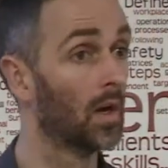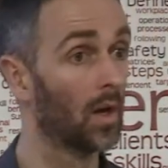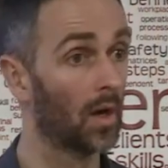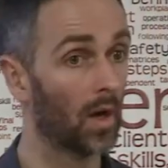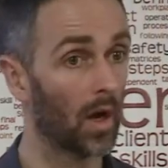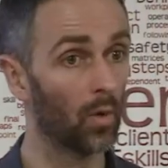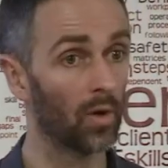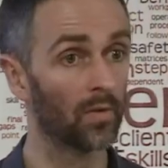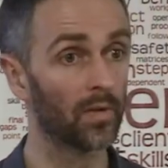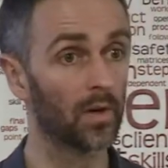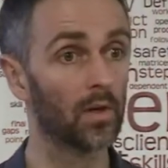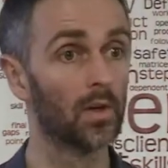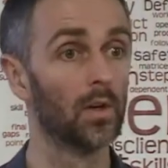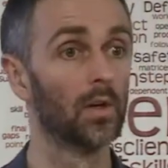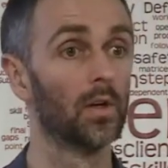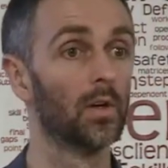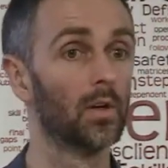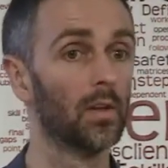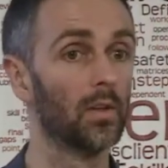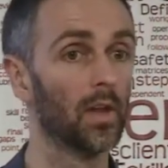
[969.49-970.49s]
However,
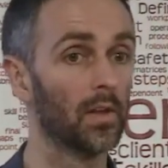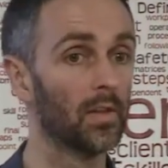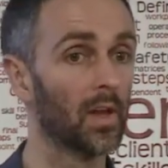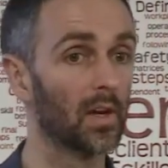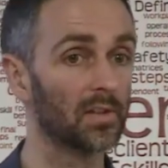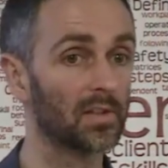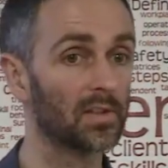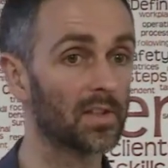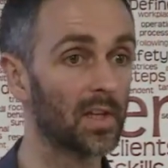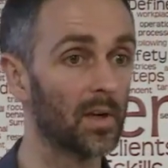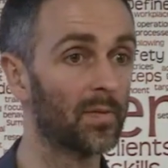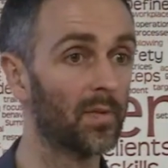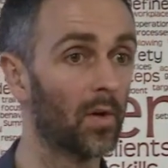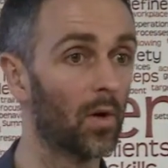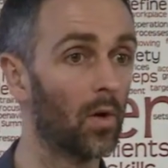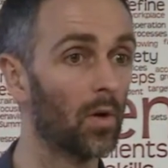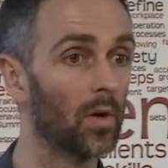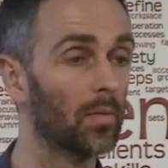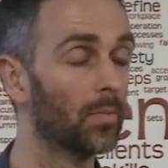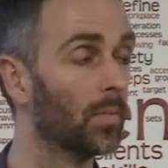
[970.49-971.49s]
that's a step
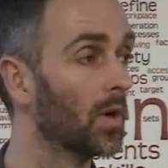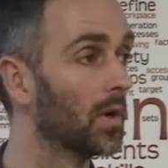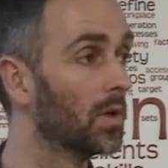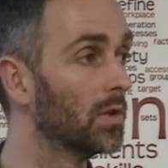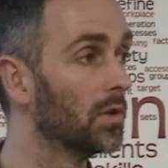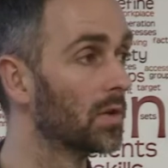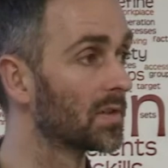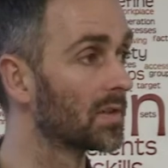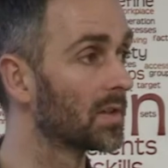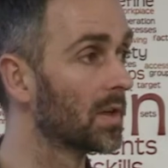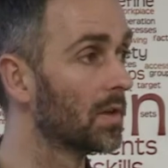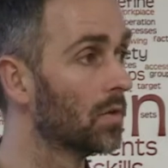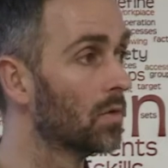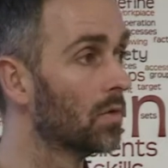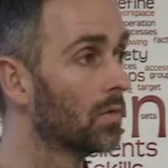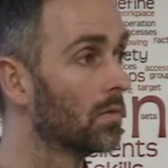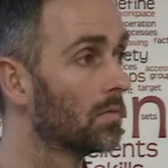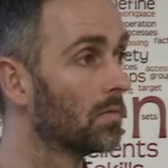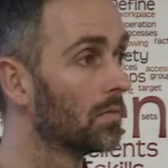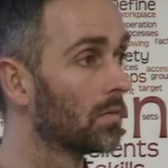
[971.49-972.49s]
forward, but you're
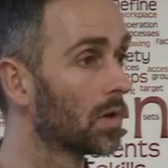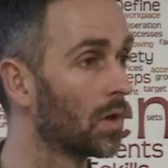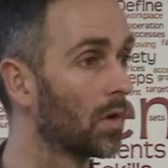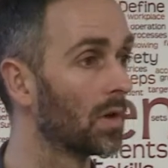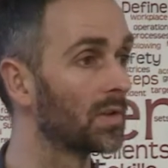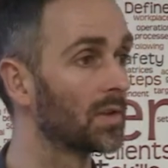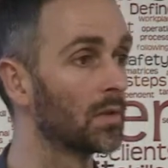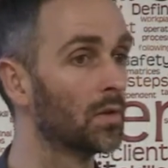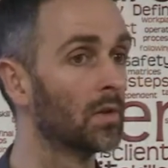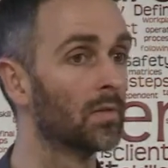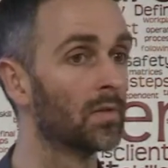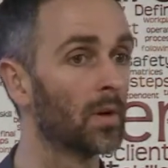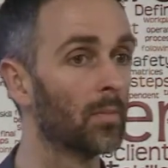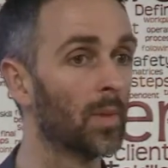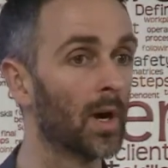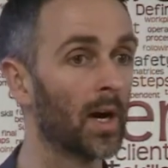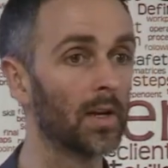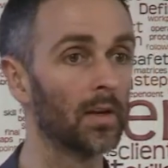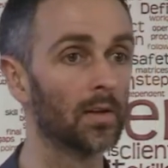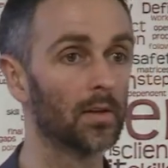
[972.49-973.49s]
still crossing over a
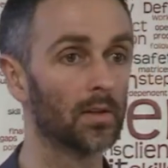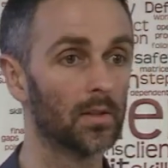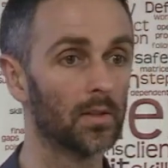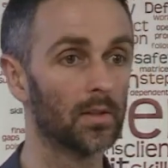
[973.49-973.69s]
barrier.